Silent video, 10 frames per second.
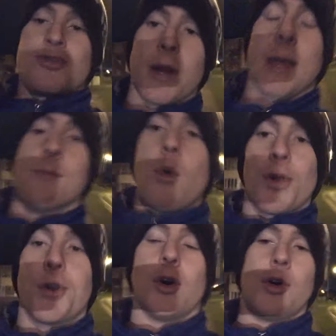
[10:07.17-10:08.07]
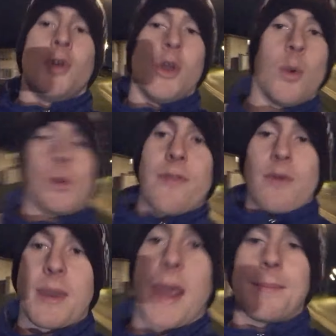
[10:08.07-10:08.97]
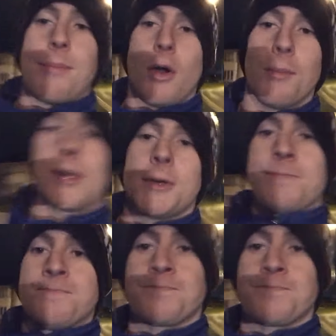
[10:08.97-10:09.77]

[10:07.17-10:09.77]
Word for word: trying to get more done whenever I'm kind of pumped.